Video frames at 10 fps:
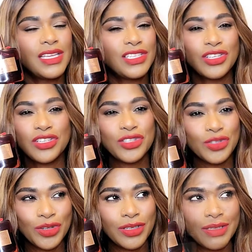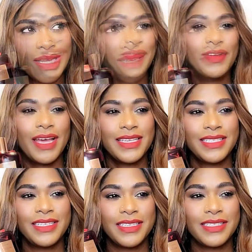It's just so good. Have any of you
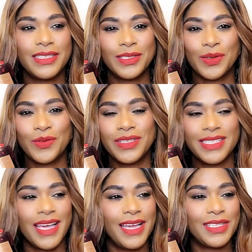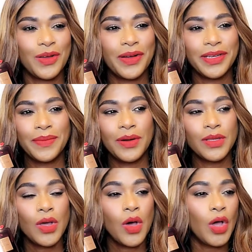guys seen this TikTok with this guy talking
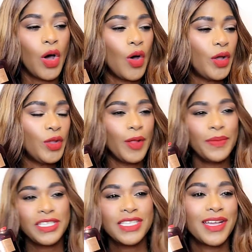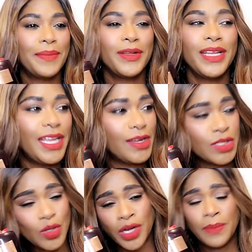about, oh, y'all bitches coming in here
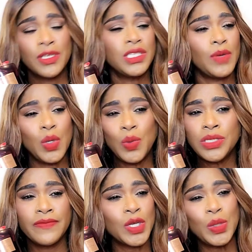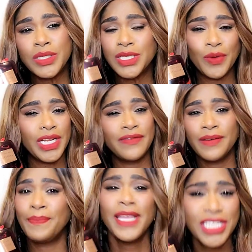and talking about some oods of goods and
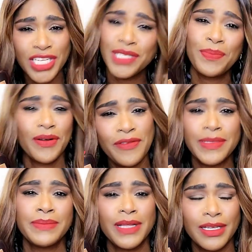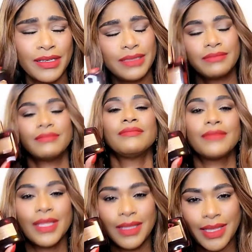whatever? Bitch, does the perfume smell good?
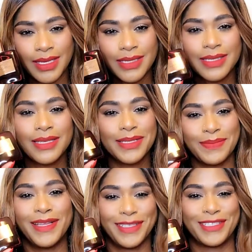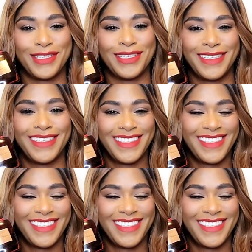This smells good.